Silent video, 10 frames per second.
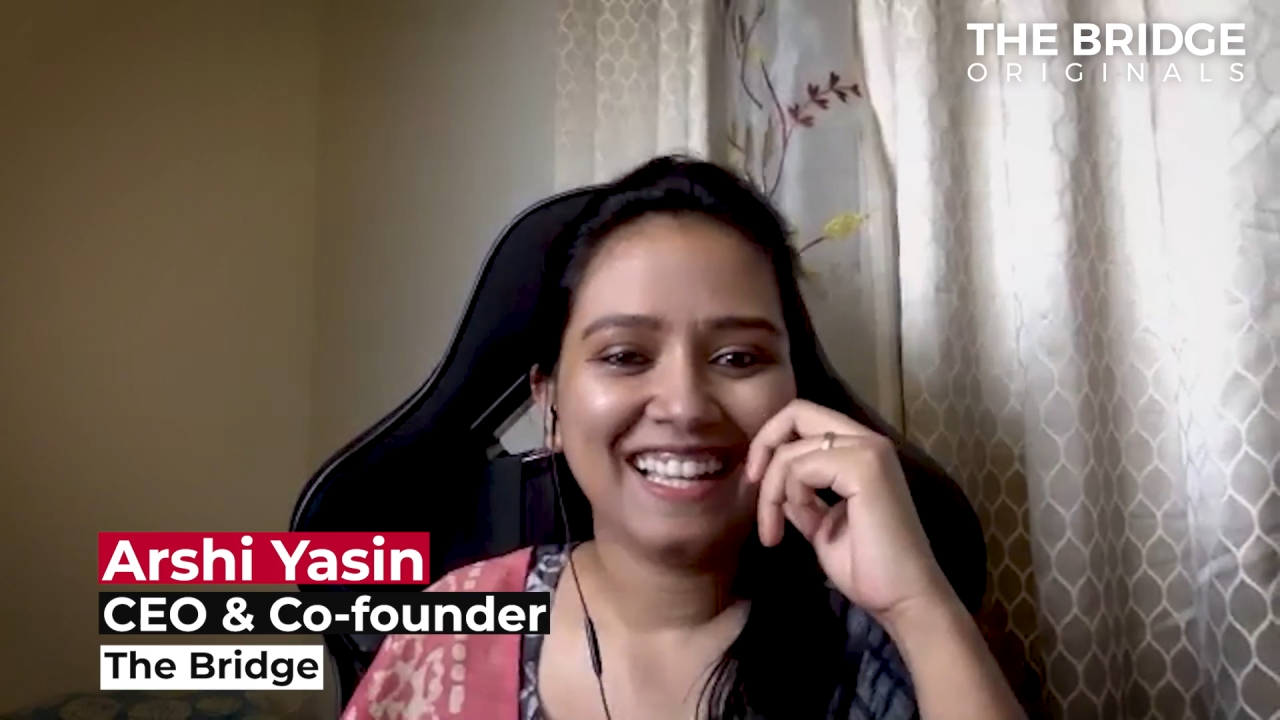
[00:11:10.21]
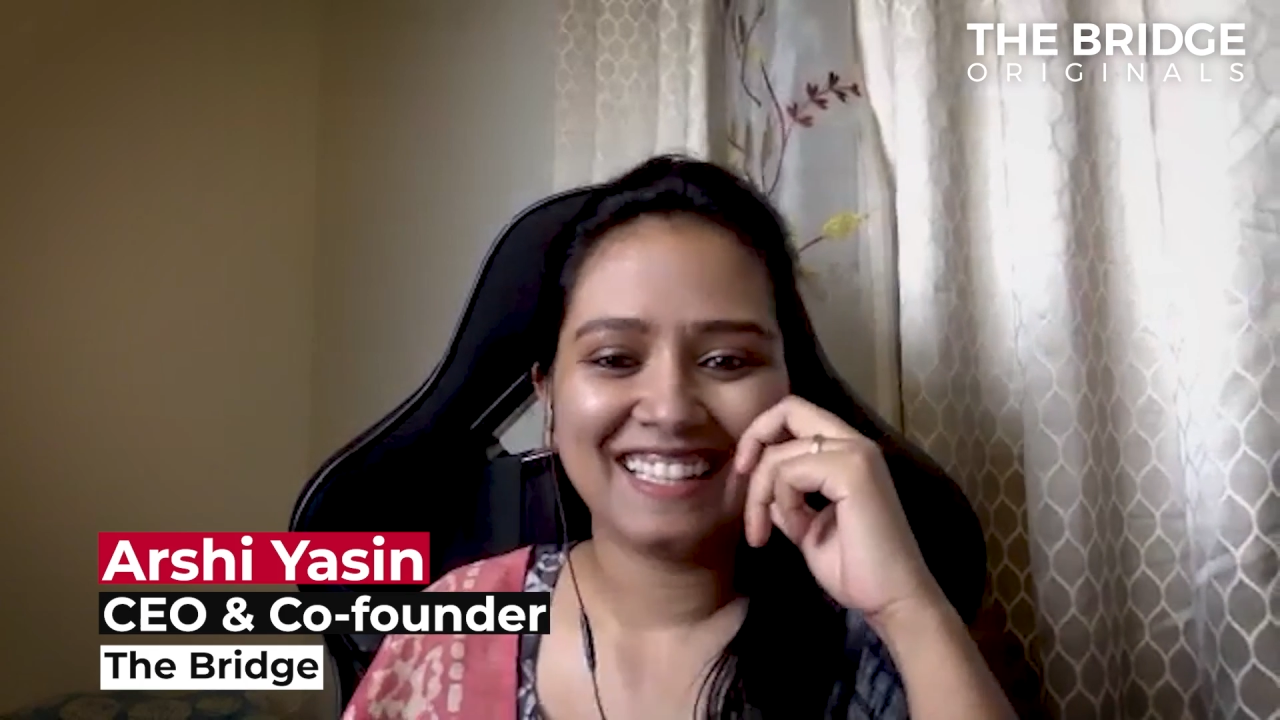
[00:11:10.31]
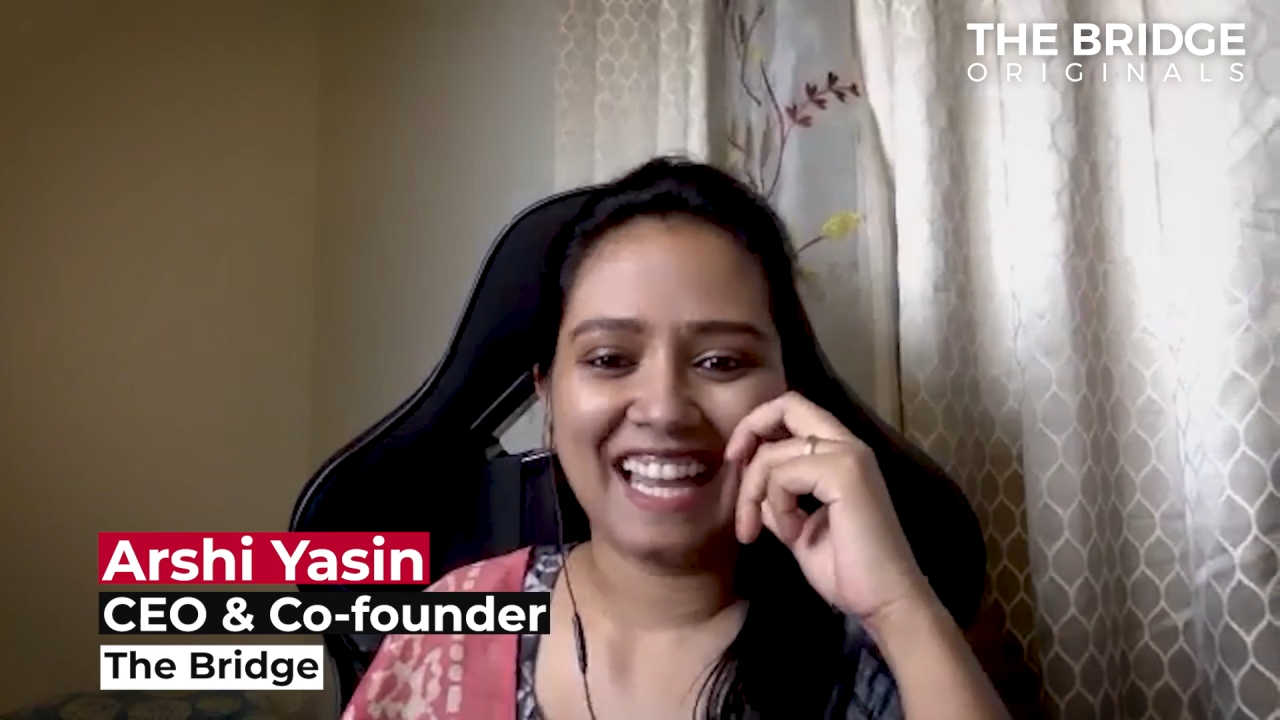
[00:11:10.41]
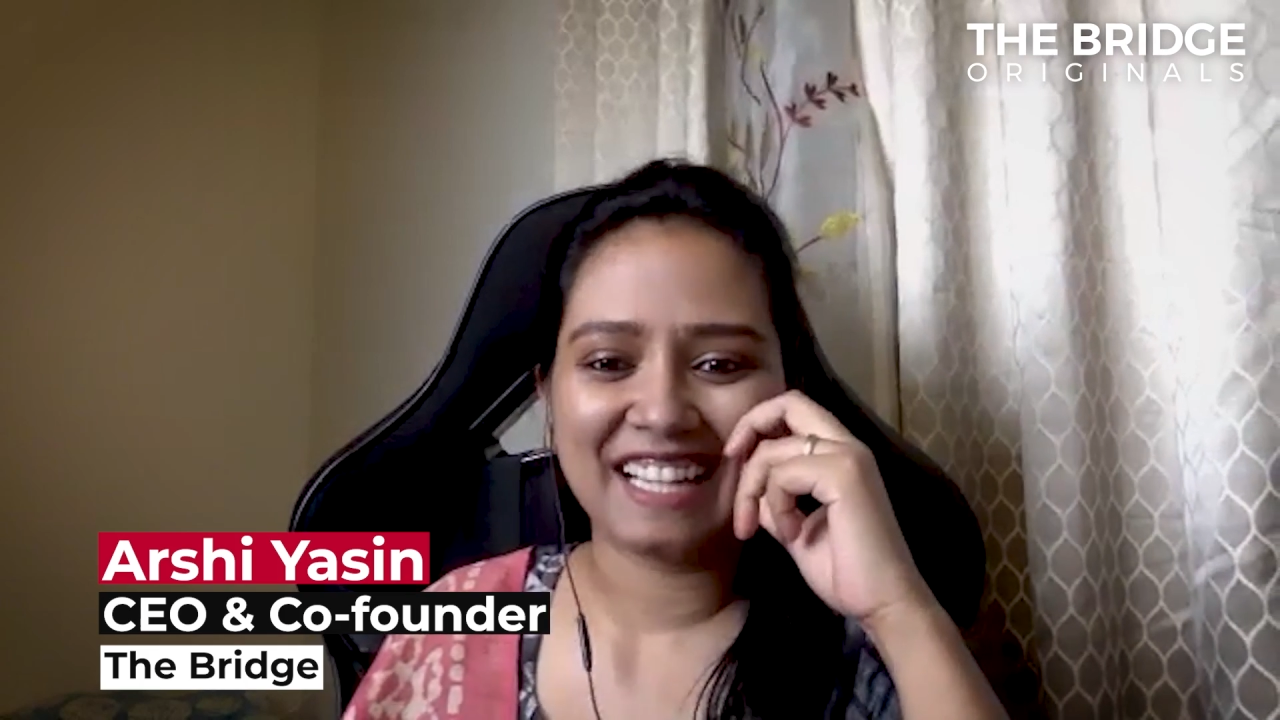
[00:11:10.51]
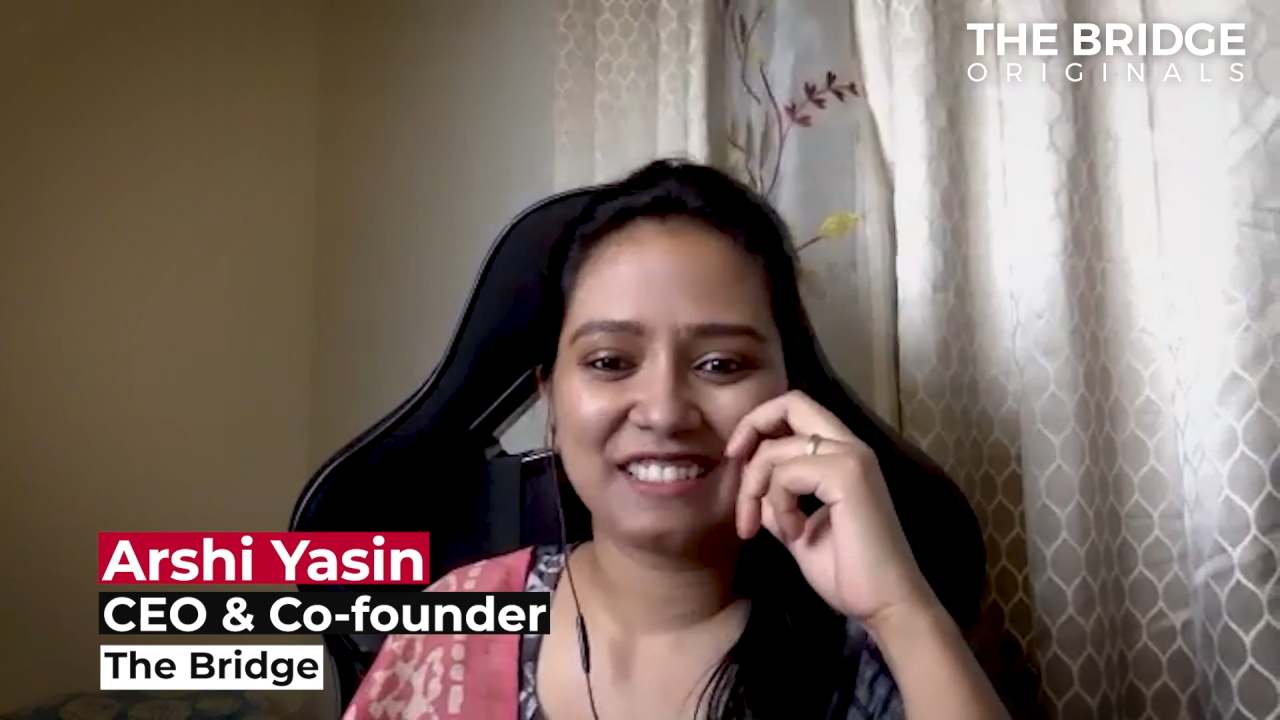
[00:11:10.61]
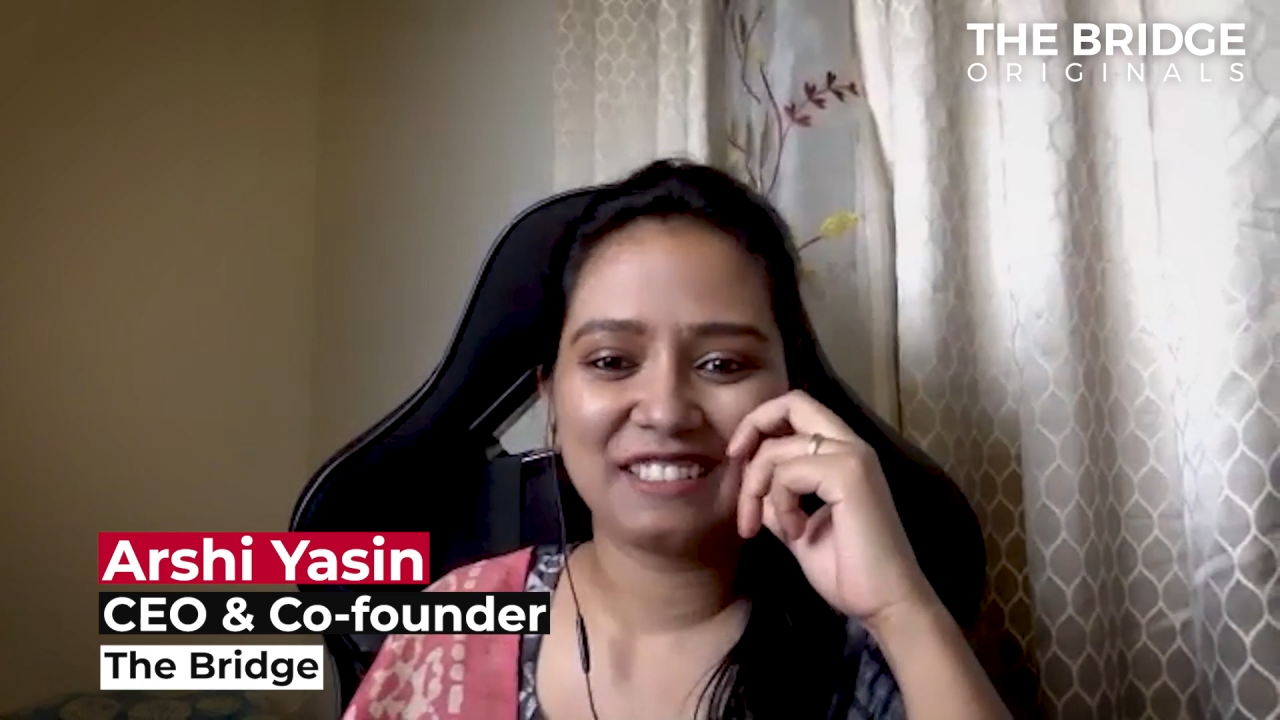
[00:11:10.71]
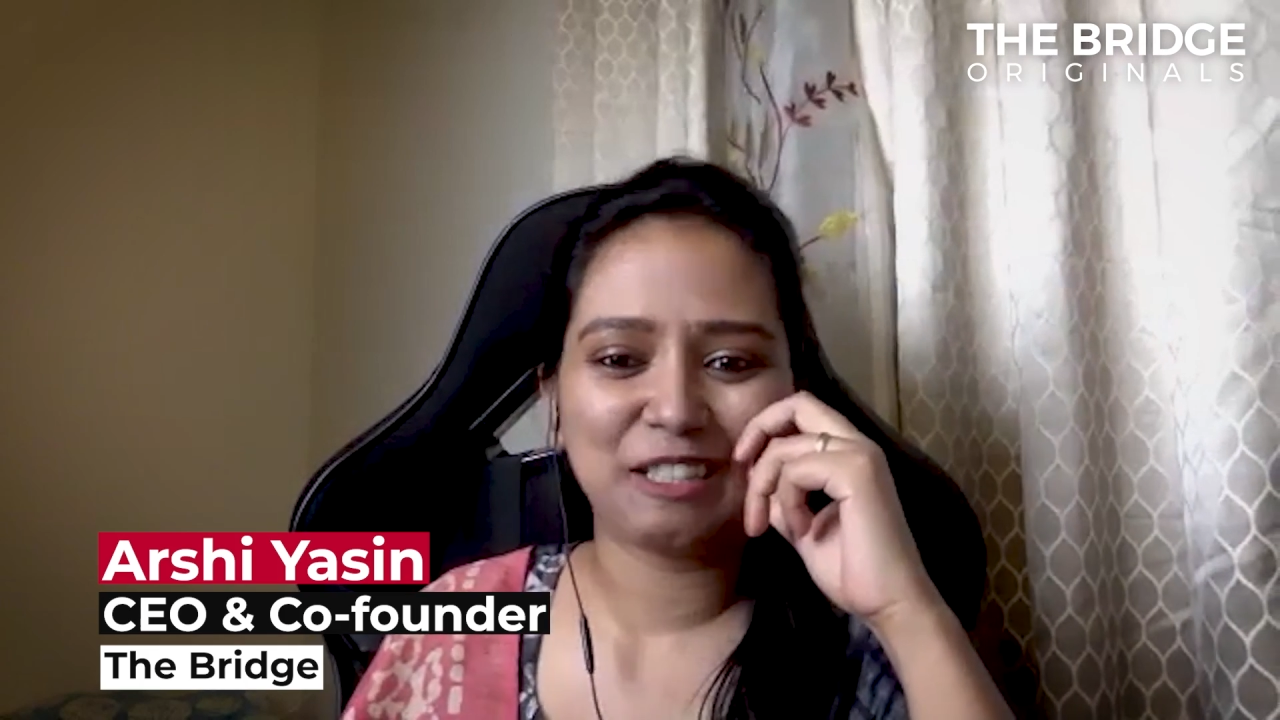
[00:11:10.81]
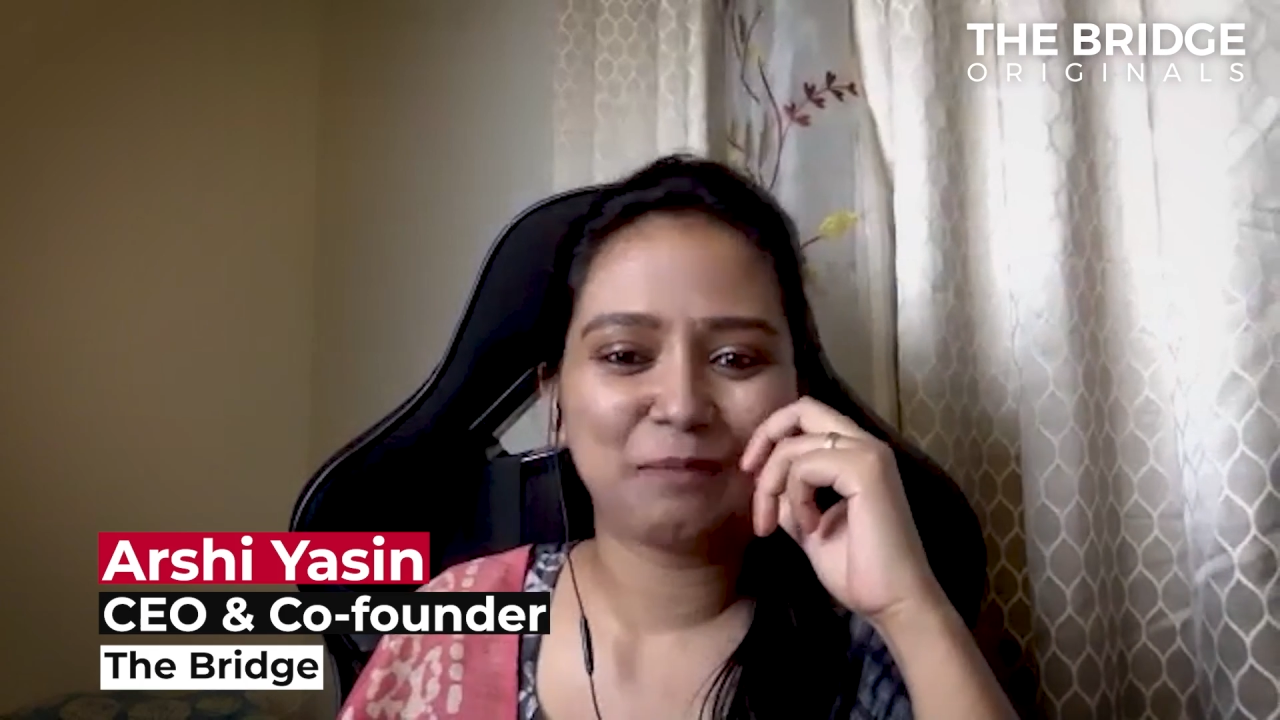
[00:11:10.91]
national